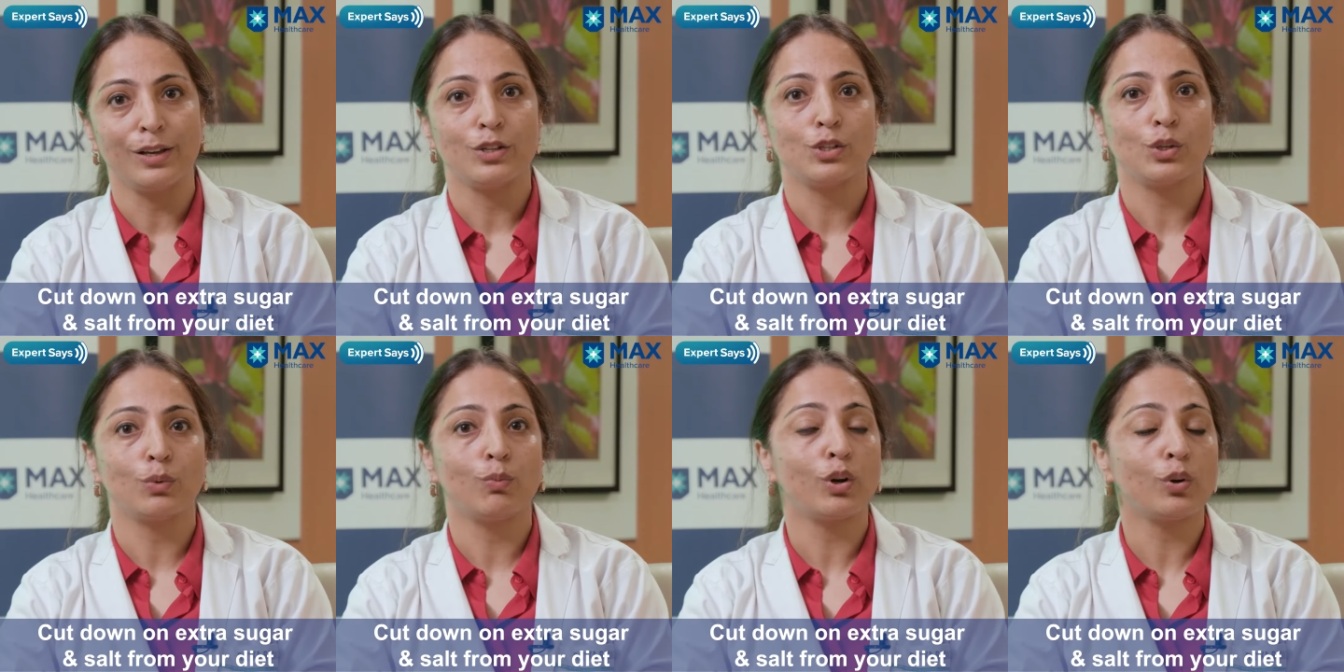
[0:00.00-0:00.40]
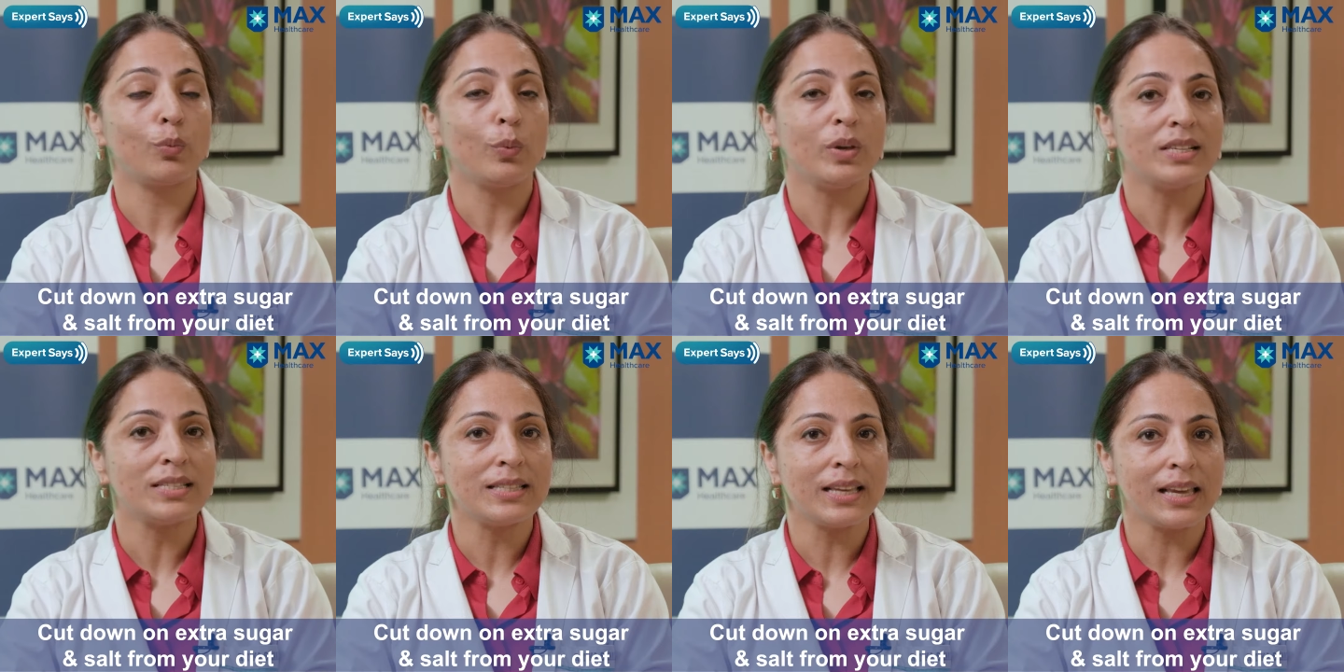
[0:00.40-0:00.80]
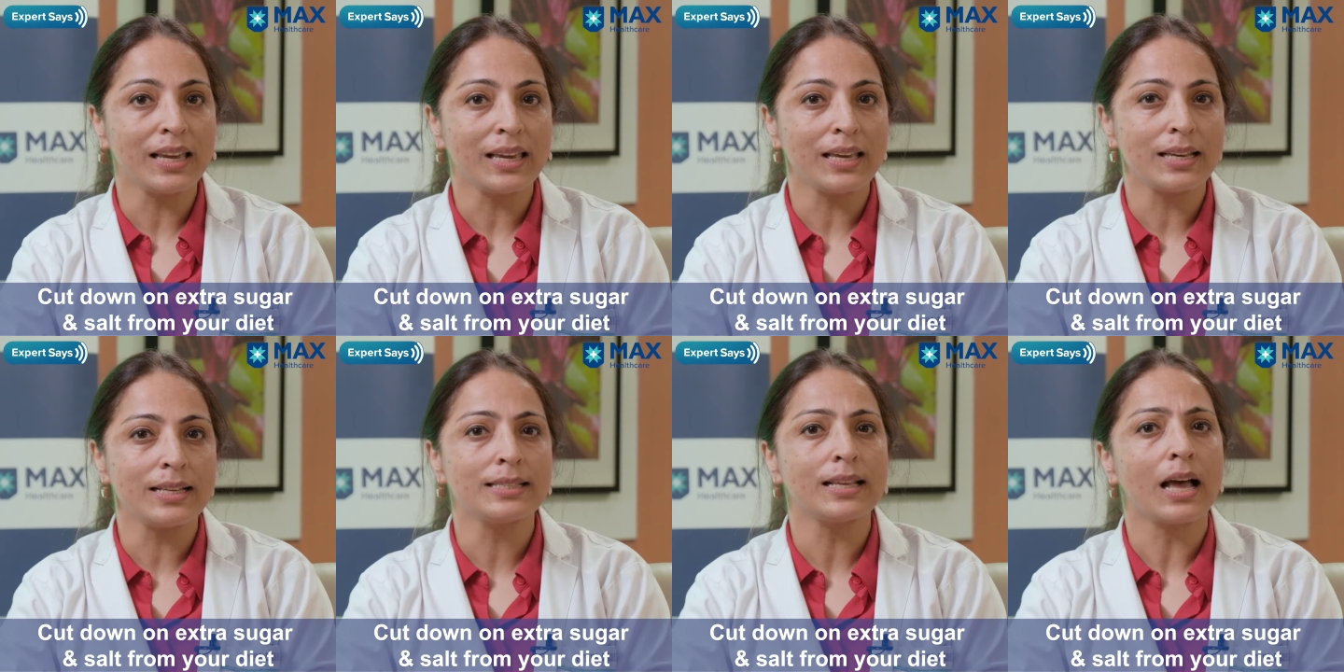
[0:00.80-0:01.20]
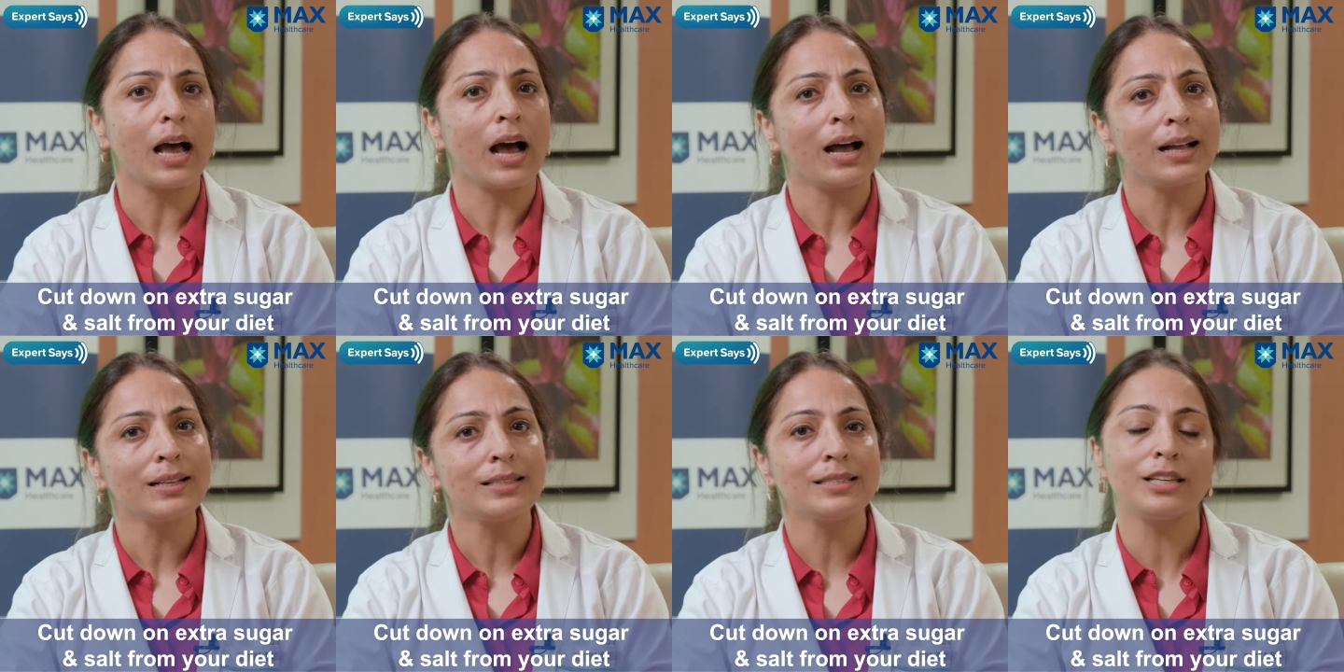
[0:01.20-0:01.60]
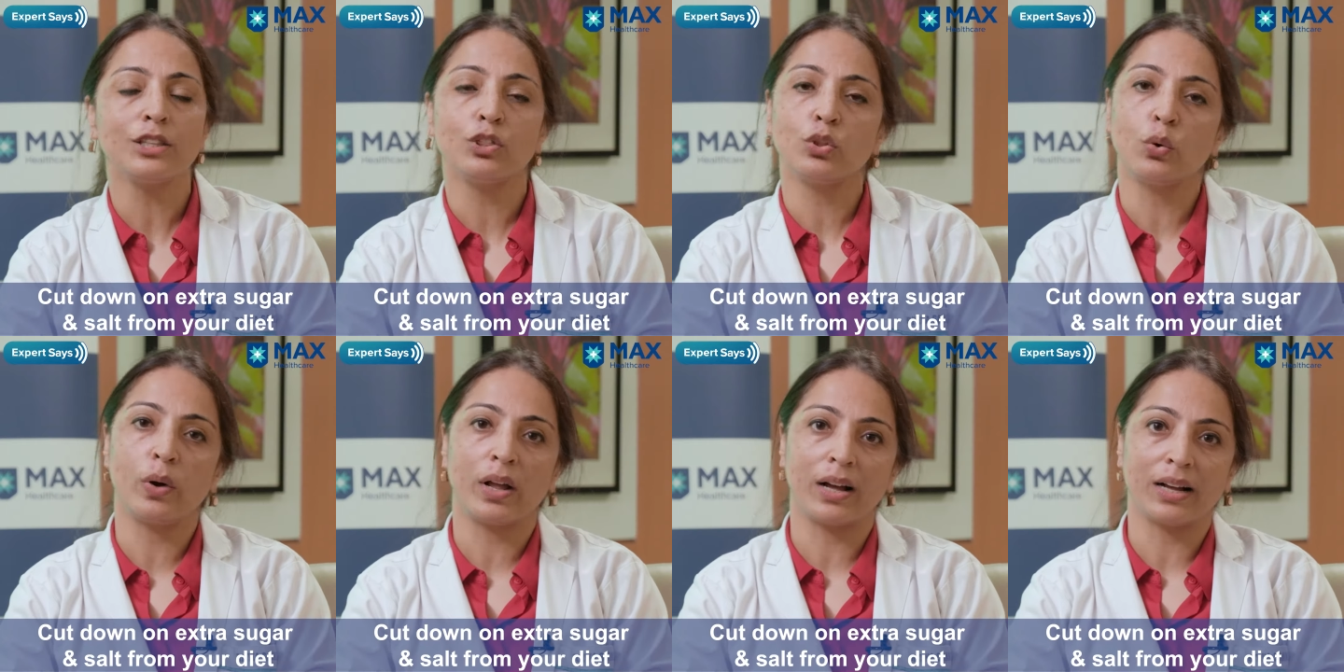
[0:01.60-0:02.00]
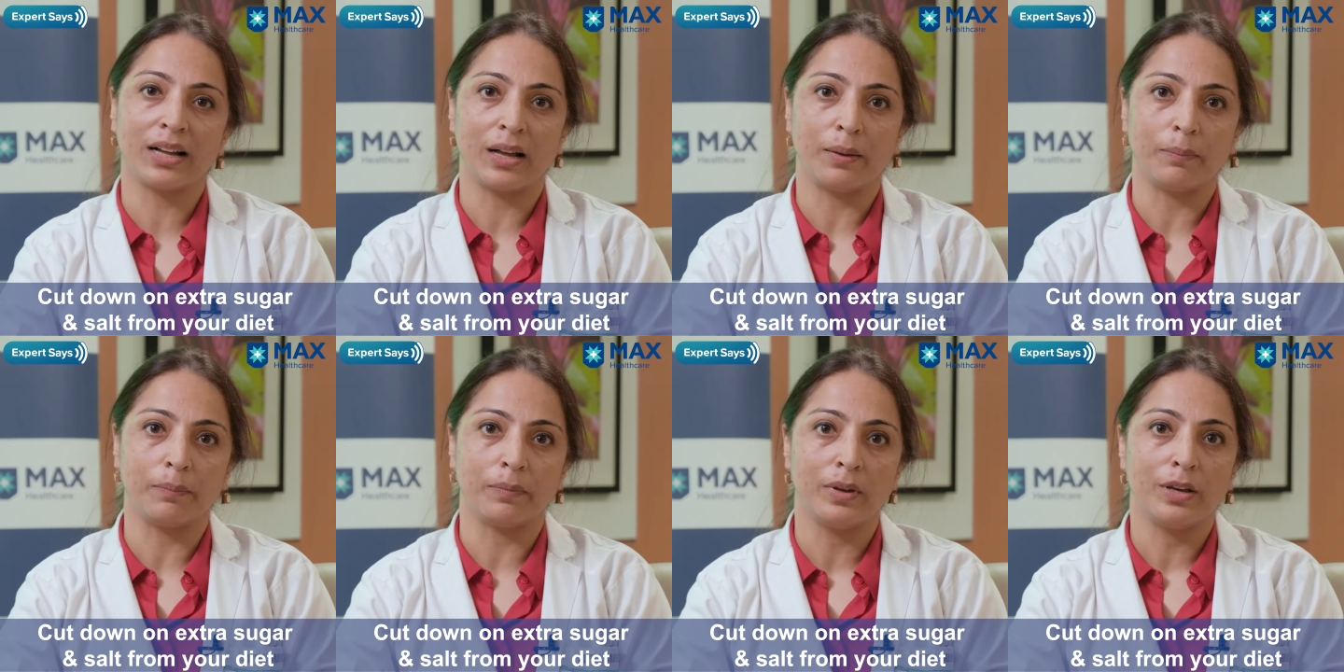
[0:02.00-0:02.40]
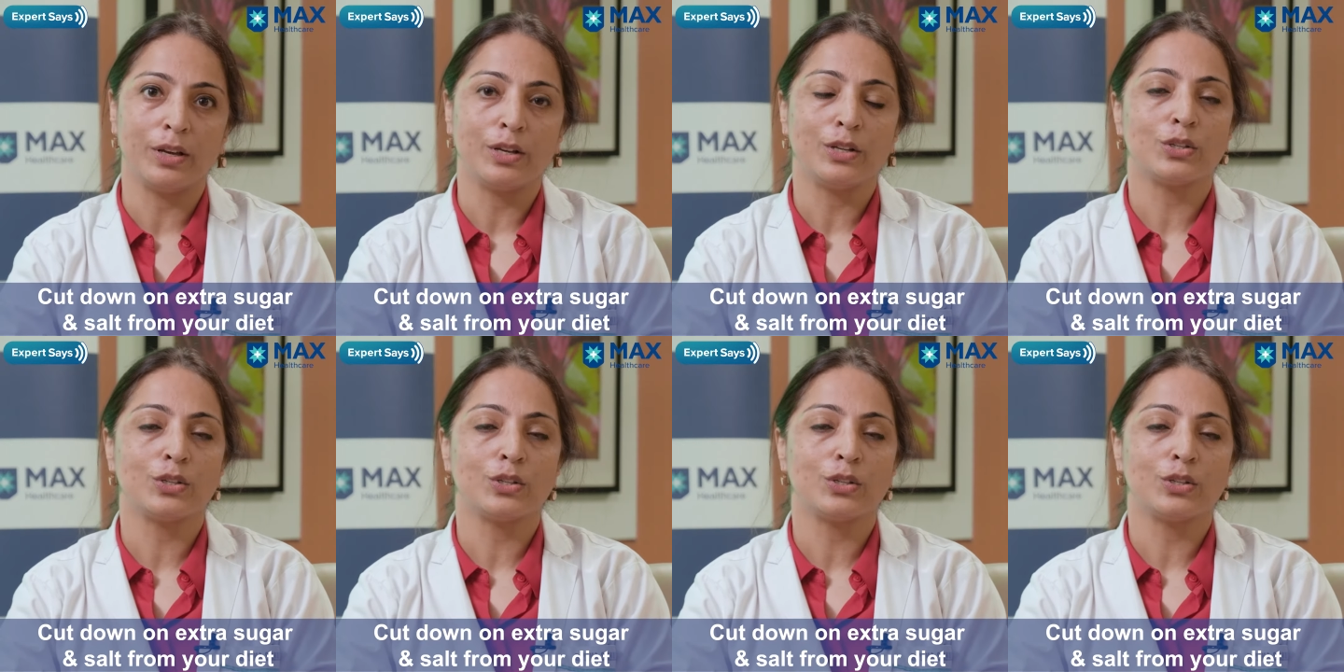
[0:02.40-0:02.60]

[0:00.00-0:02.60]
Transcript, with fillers: So what we say is, aaj se thoda kam.